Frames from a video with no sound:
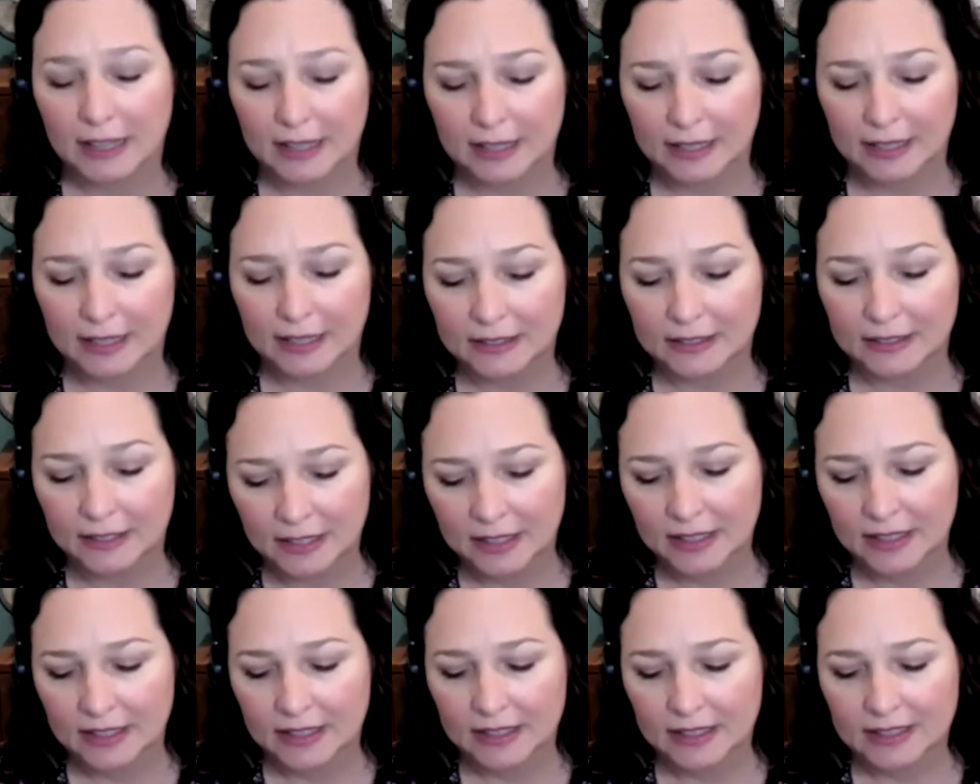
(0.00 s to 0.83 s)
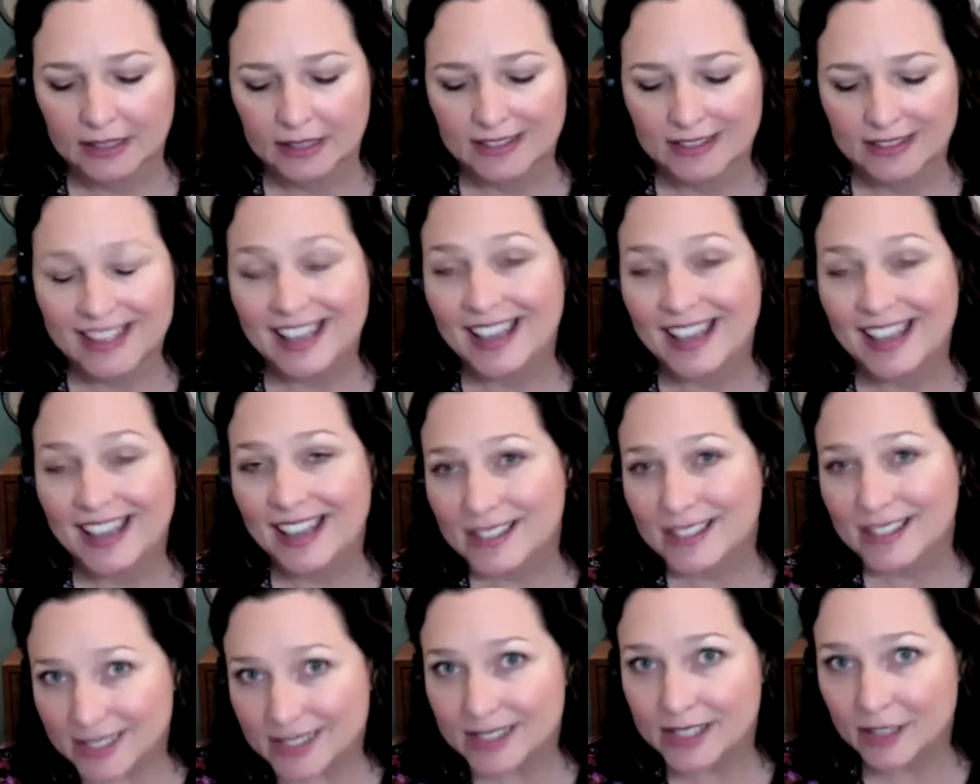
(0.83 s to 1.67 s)
And the
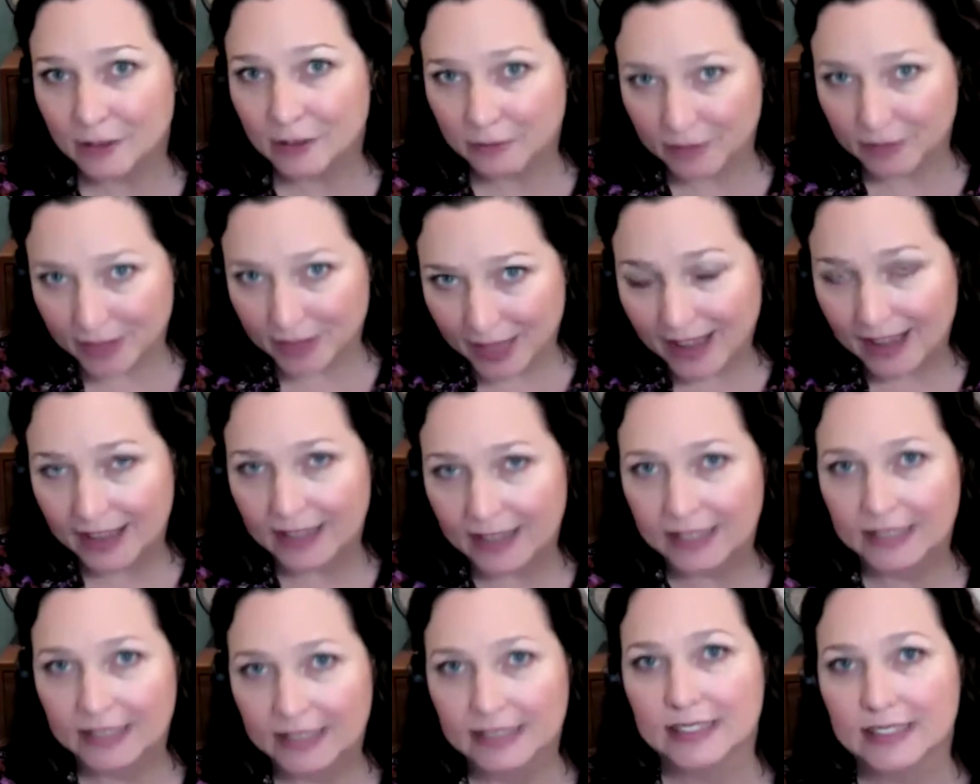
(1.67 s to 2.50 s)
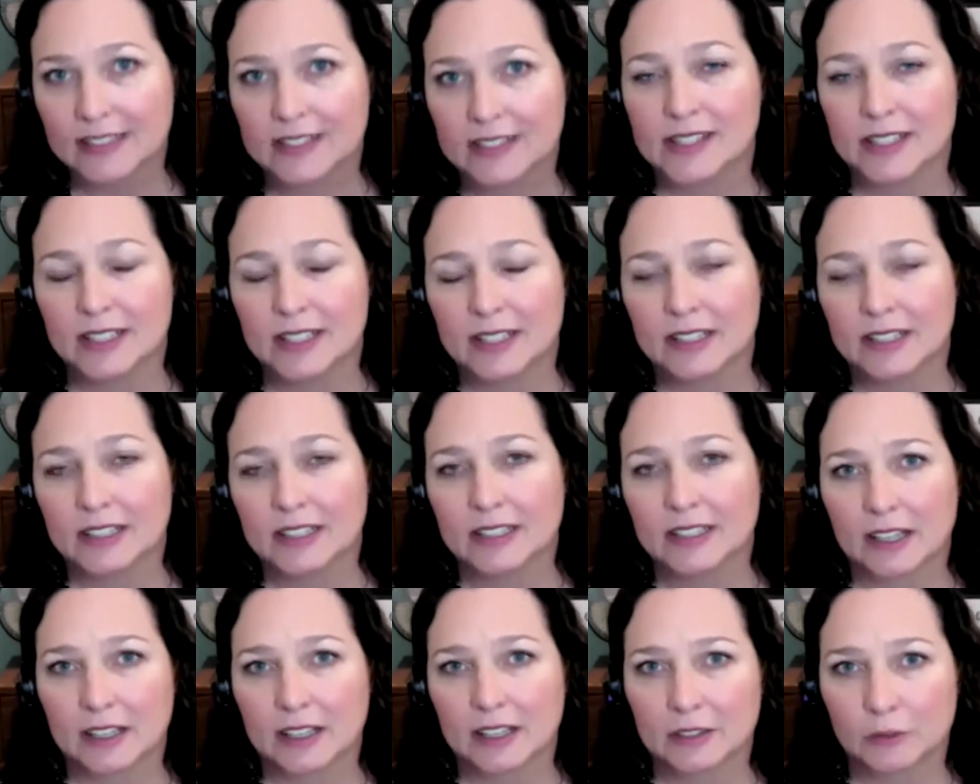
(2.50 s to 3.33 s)
essence of that is that
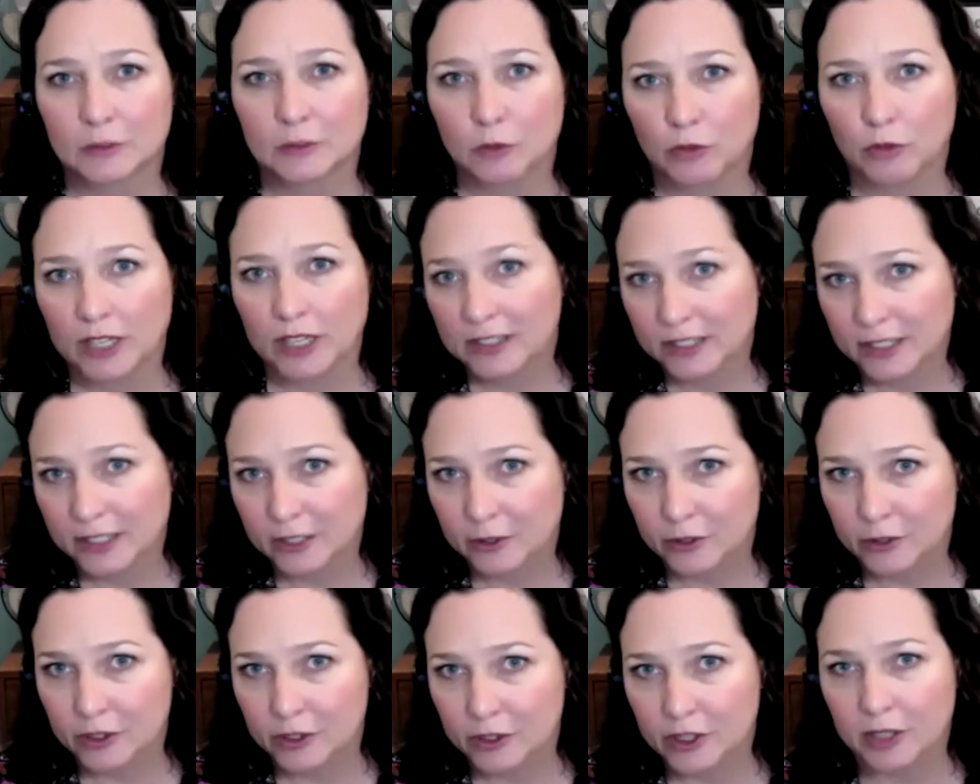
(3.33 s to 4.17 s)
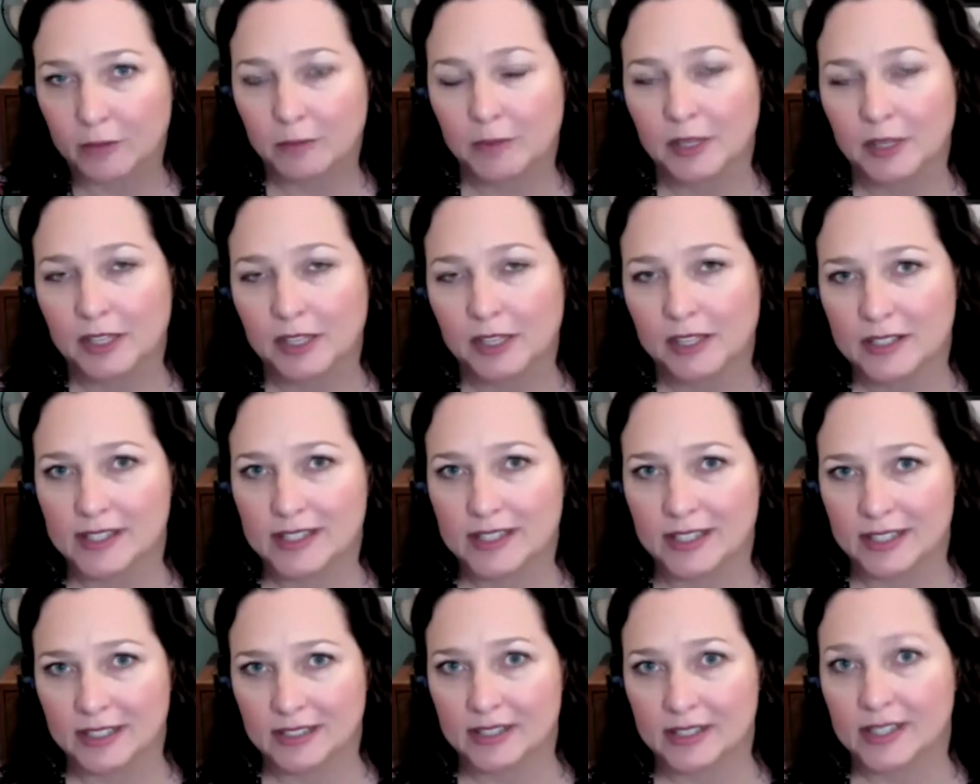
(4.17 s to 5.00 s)
great leadership is
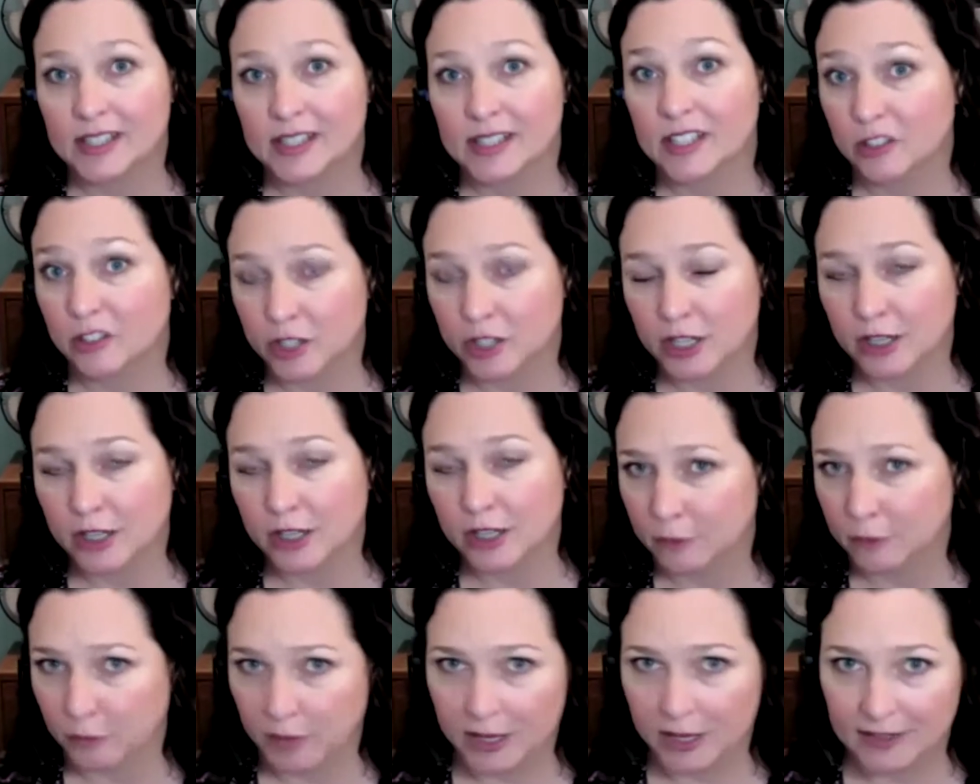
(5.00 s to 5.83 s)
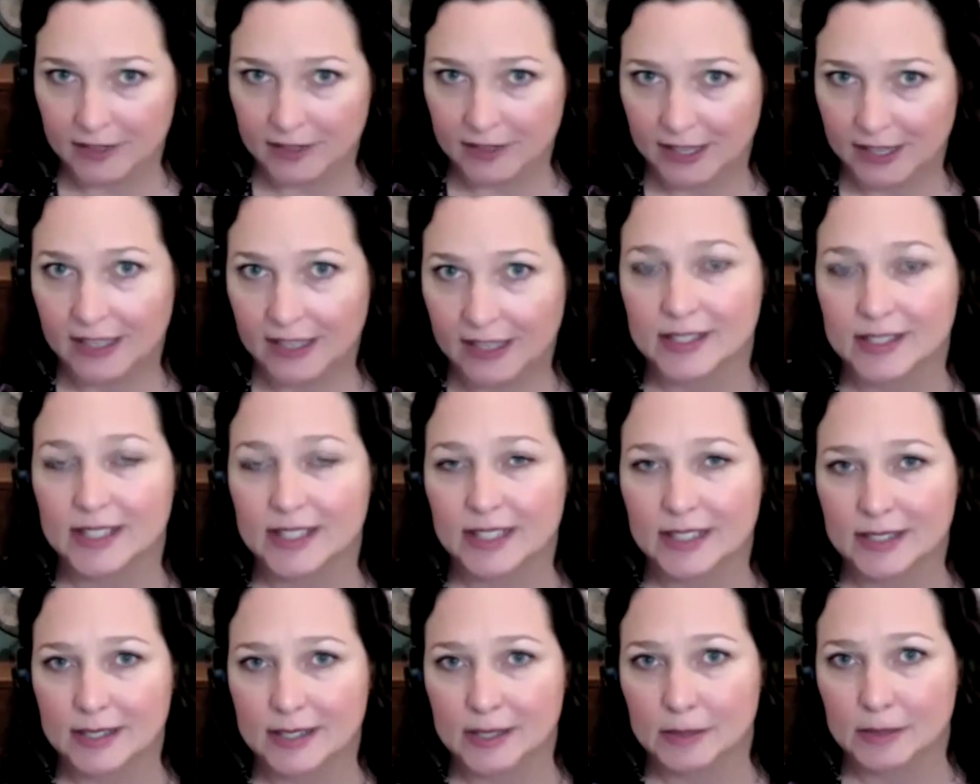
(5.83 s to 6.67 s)
the synergy of 3 things.
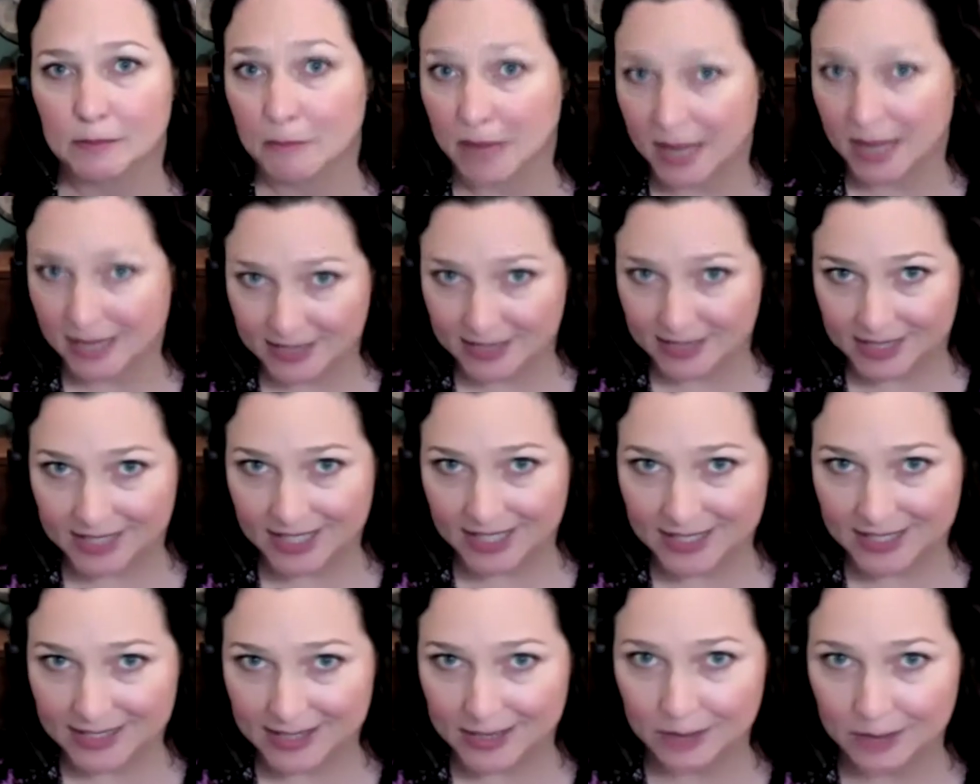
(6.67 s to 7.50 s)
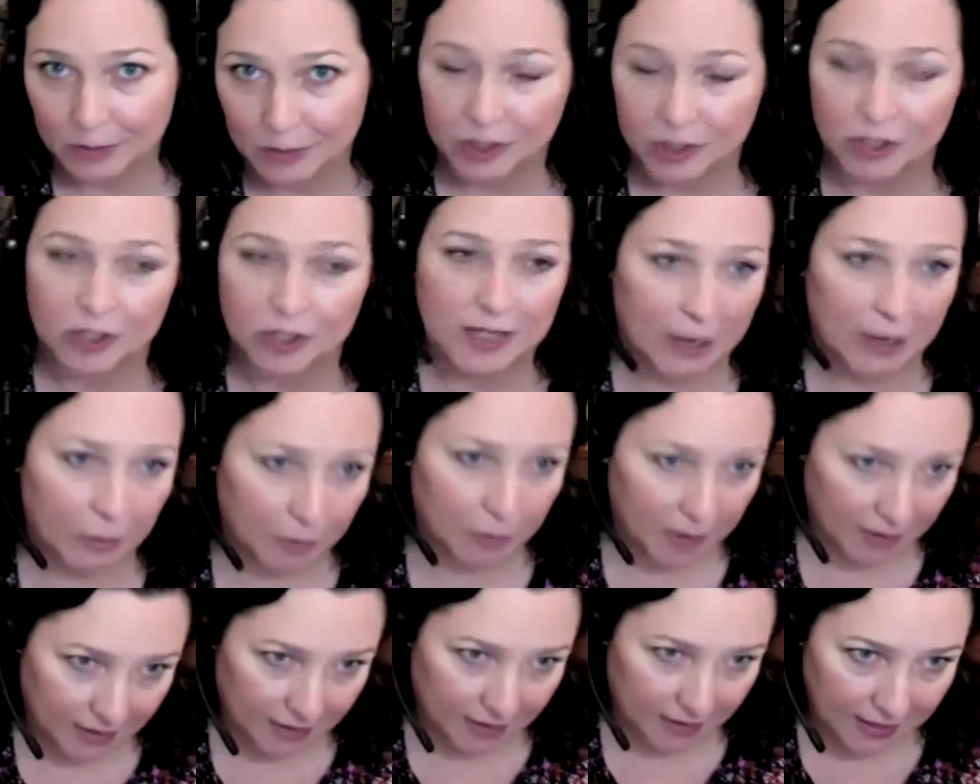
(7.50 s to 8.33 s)
It's mindsets, which is how
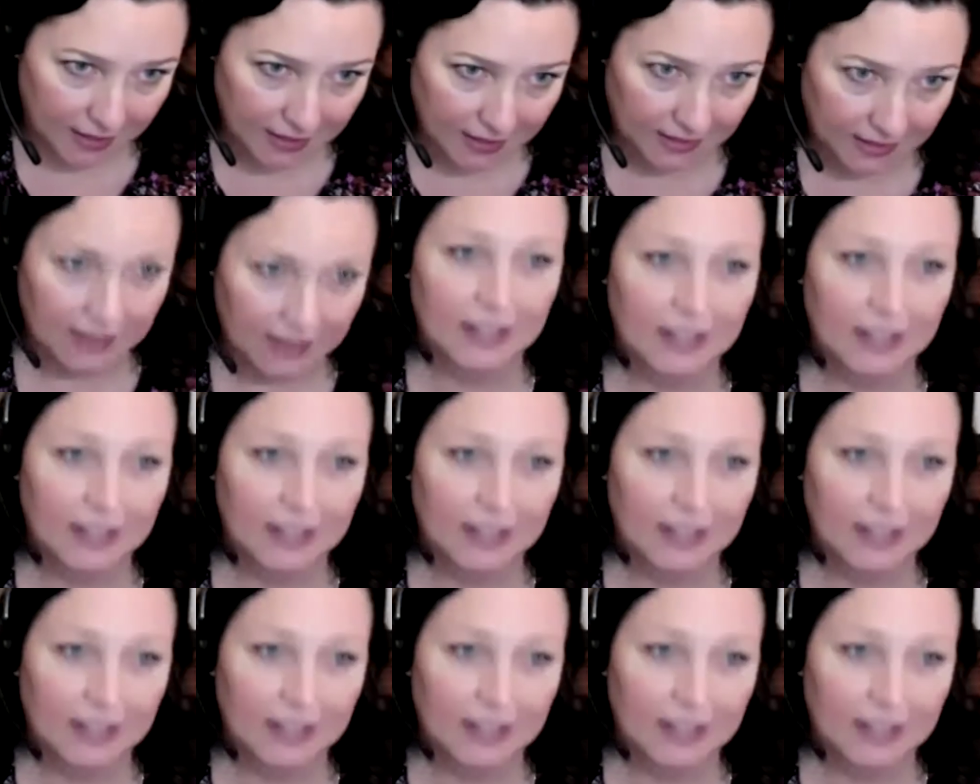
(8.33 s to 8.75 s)
we think.